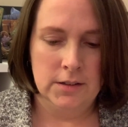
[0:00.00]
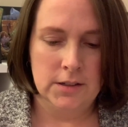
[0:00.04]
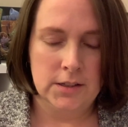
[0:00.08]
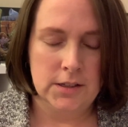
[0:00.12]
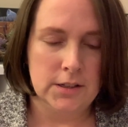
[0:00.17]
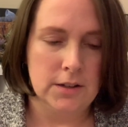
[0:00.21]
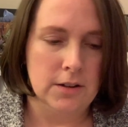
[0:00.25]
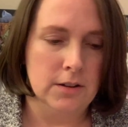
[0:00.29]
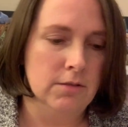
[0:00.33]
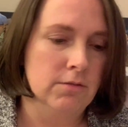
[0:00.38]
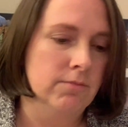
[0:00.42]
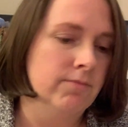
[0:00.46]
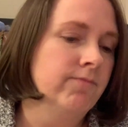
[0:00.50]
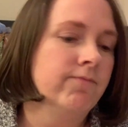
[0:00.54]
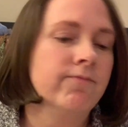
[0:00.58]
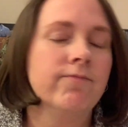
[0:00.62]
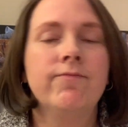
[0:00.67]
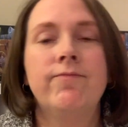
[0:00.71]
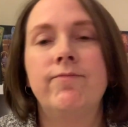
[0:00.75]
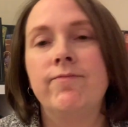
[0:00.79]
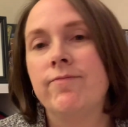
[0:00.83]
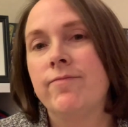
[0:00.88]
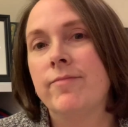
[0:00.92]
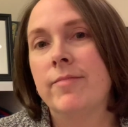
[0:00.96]
So
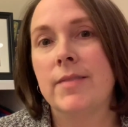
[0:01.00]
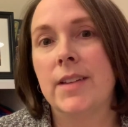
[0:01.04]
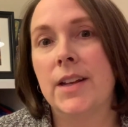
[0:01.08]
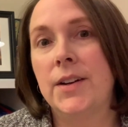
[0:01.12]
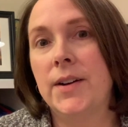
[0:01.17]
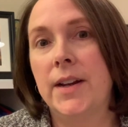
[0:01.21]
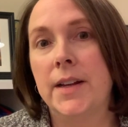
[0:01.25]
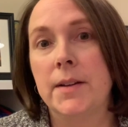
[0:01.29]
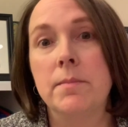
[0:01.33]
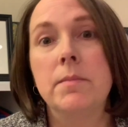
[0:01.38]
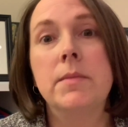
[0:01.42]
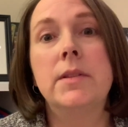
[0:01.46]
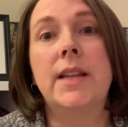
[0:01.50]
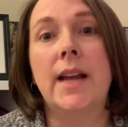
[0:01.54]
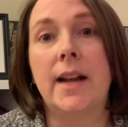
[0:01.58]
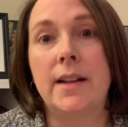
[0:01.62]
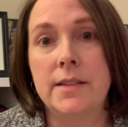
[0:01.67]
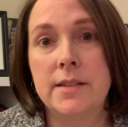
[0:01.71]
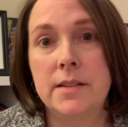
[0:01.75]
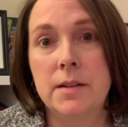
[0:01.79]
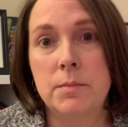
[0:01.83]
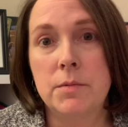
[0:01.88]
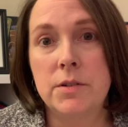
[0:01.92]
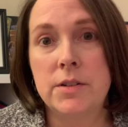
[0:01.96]
anyway,
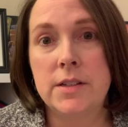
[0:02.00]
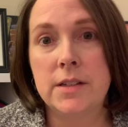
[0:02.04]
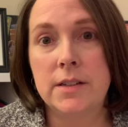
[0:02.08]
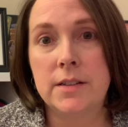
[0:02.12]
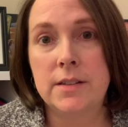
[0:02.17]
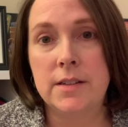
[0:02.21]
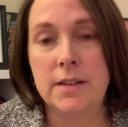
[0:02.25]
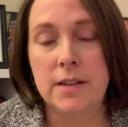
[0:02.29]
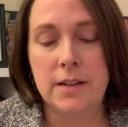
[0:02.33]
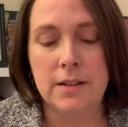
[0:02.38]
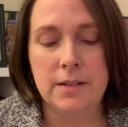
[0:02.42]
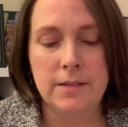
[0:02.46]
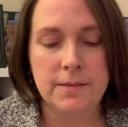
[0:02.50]
that's number 16.